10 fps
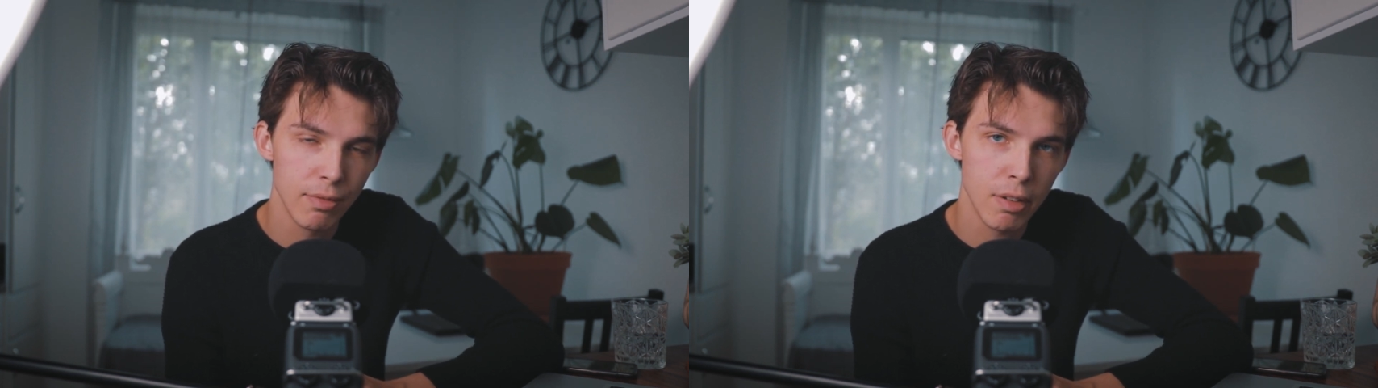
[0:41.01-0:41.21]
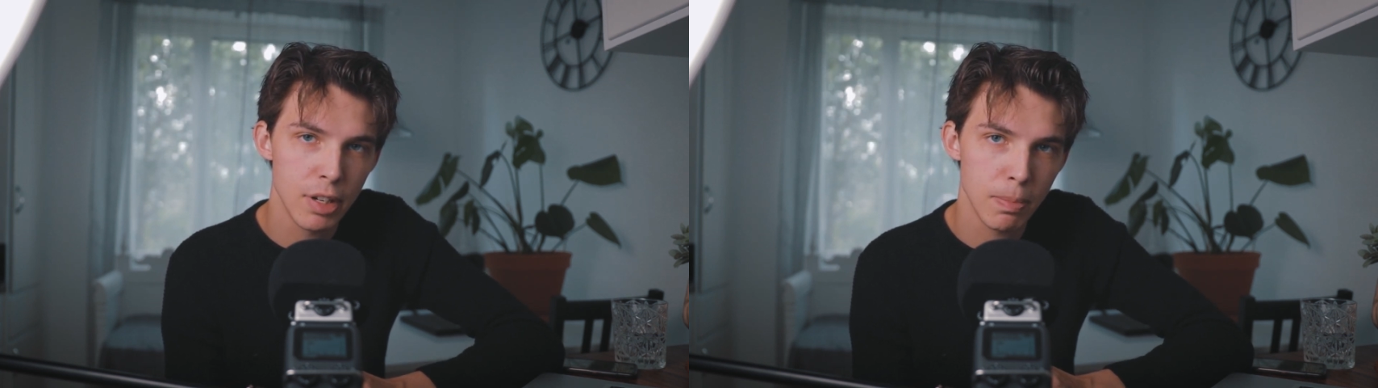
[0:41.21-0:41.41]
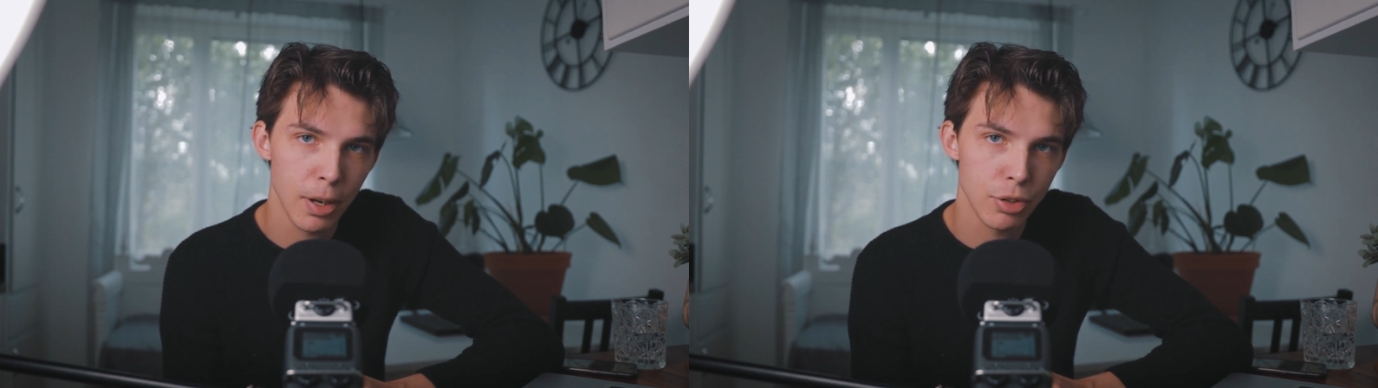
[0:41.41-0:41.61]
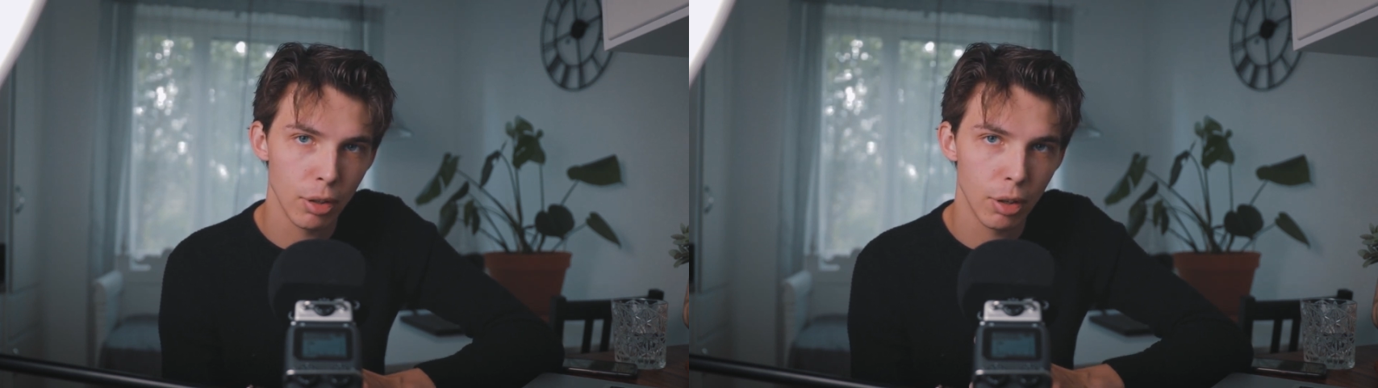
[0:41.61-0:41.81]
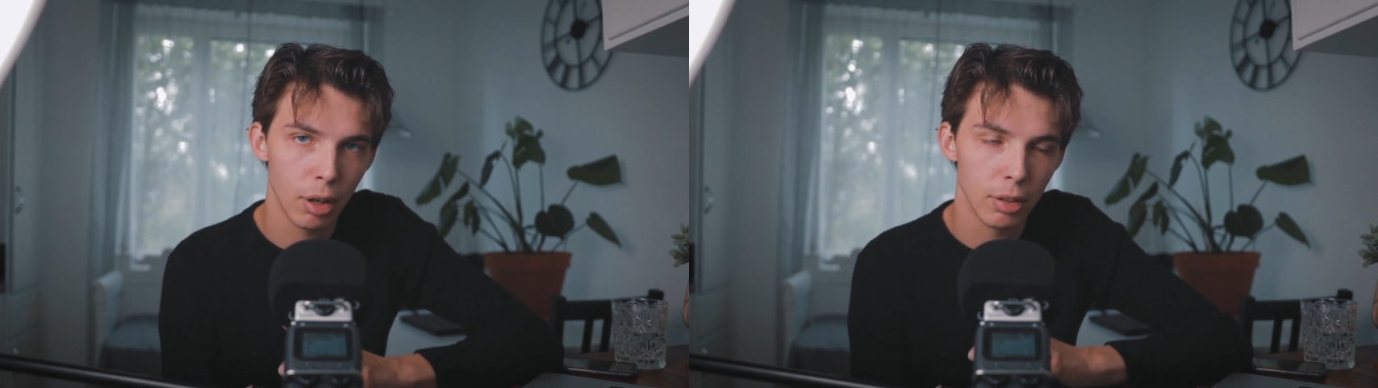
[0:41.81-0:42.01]
a very
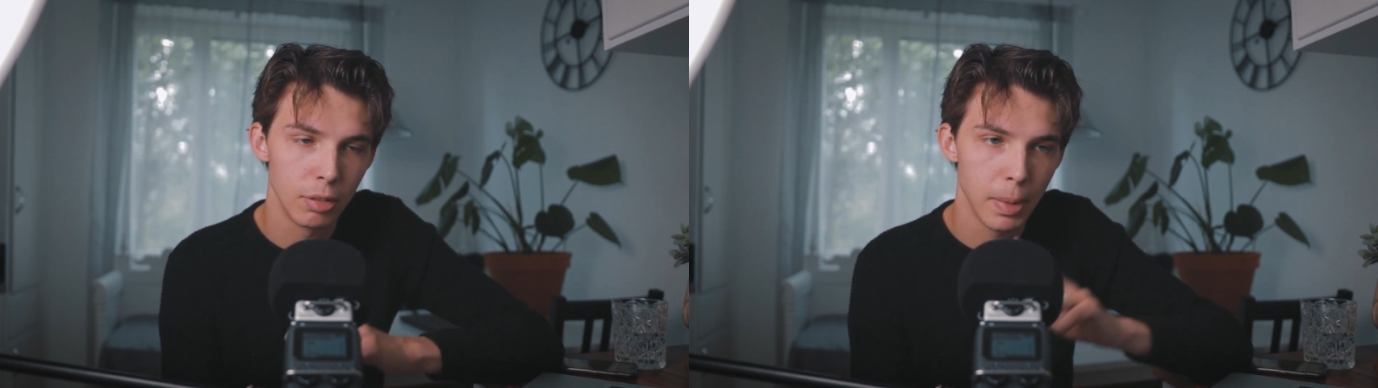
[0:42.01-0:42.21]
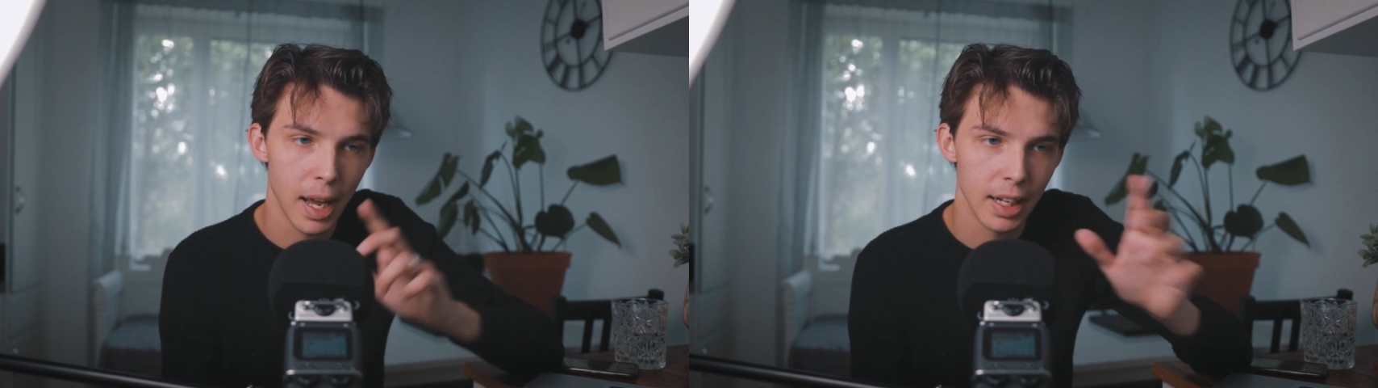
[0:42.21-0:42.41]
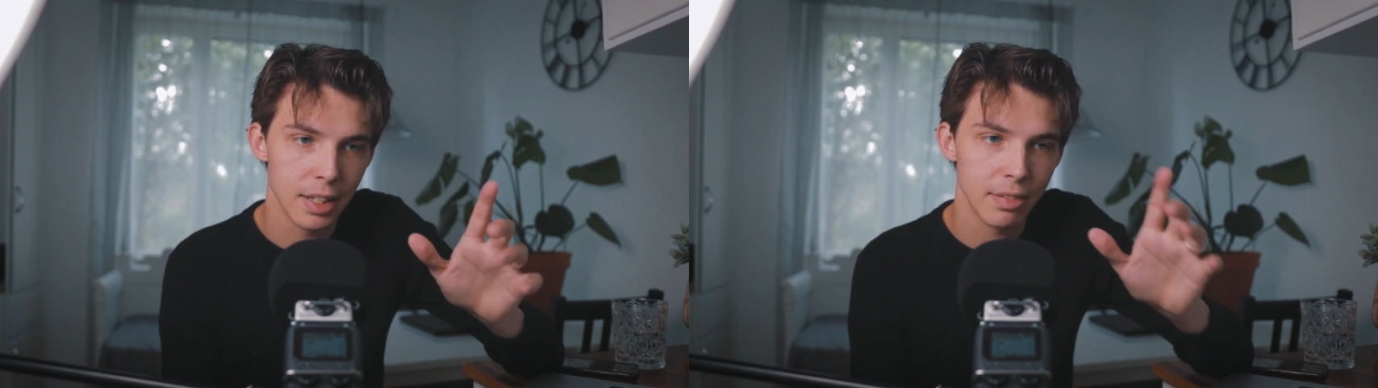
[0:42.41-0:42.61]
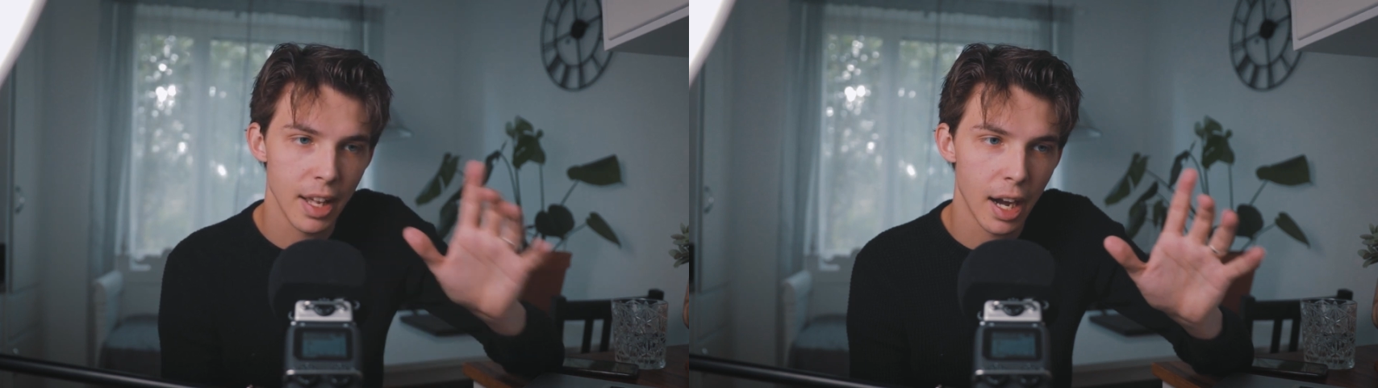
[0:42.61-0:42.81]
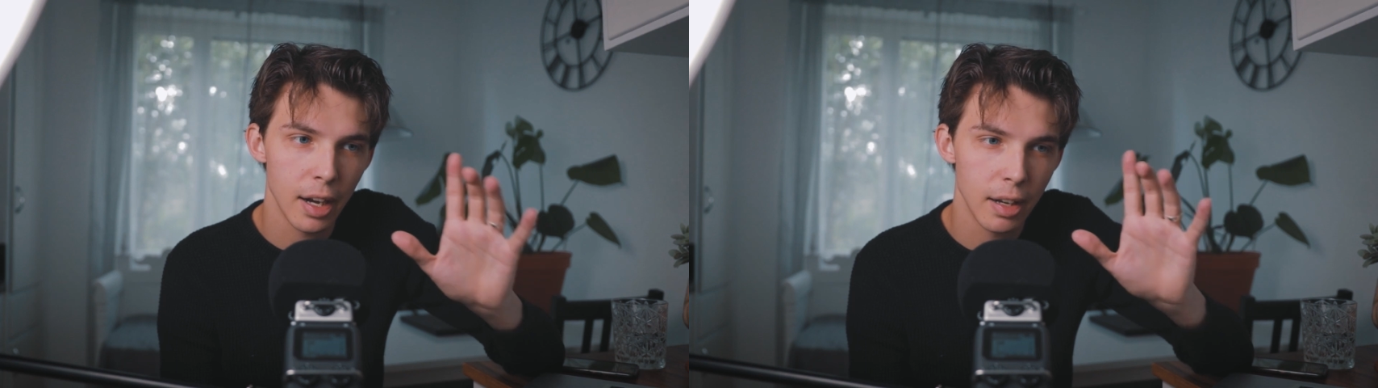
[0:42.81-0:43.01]
special color palette
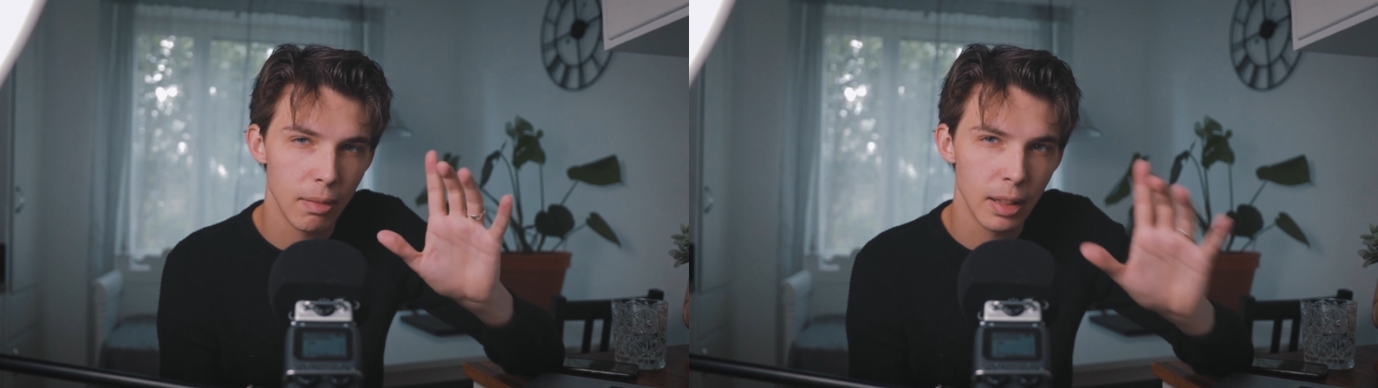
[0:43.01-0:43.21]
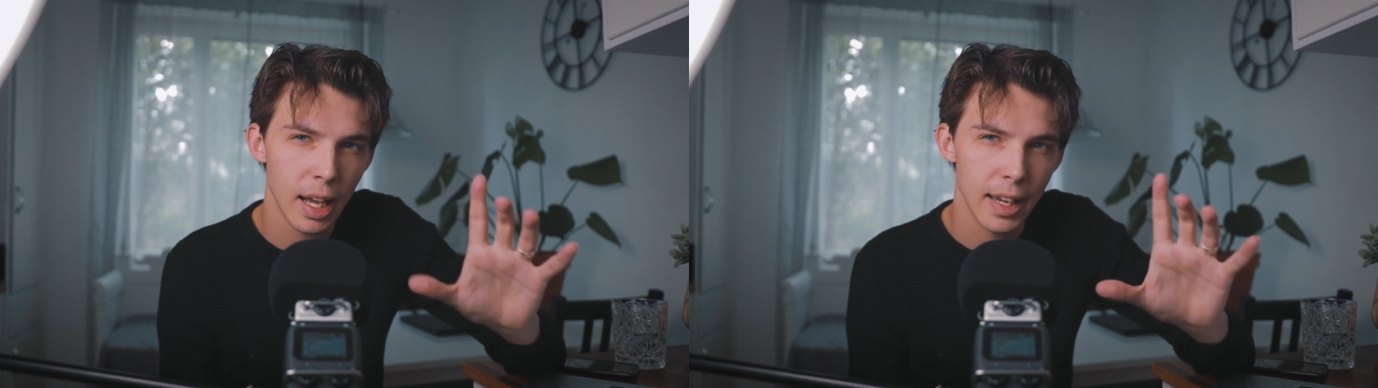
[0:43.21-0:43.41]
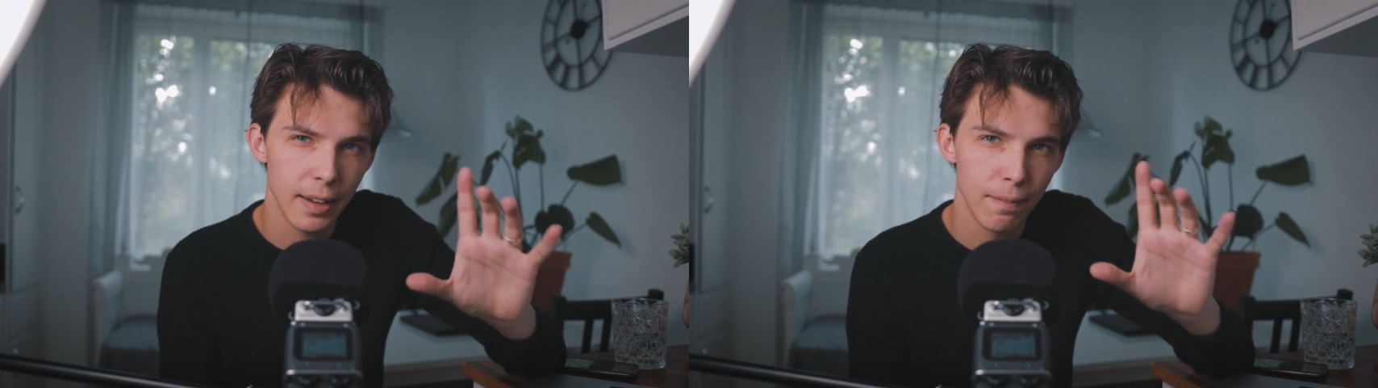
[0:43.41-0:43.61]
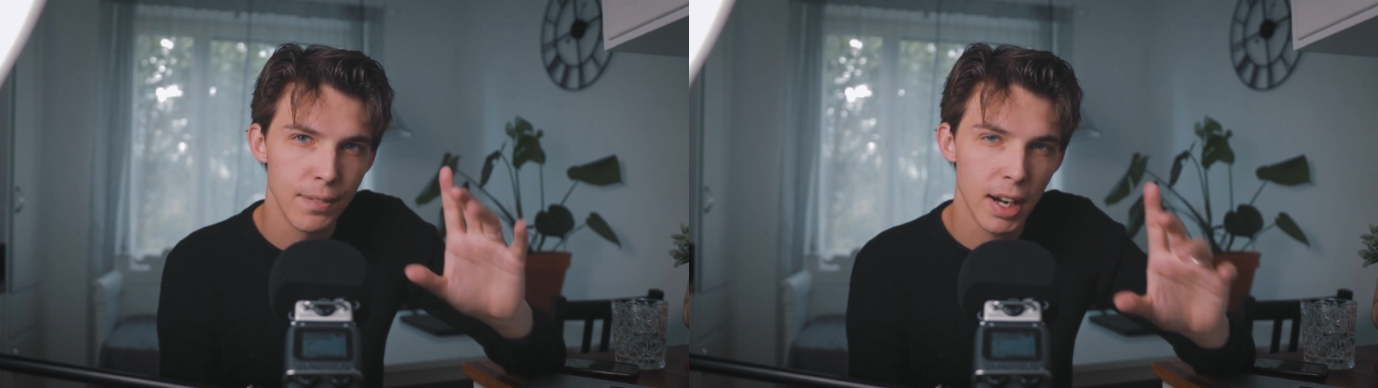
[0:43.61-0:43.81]
that I like